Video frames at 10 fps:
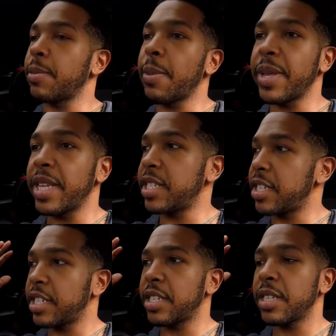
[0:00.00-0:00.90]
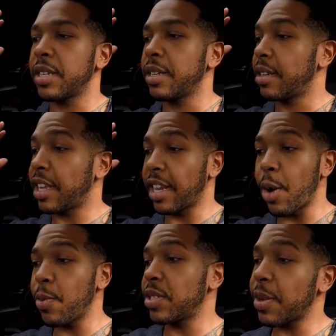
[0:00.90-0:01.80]
I mean, it
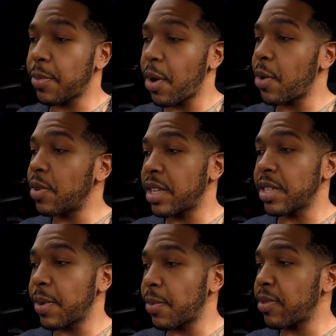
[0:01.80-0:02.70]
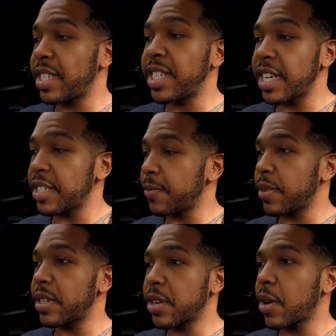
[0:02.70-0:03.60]
opens up a whole nother appreciation for
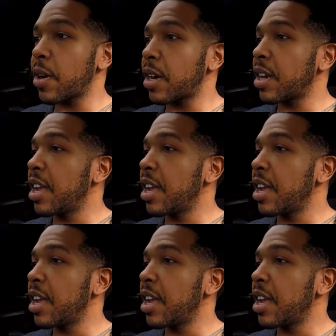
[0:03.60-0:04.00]
this car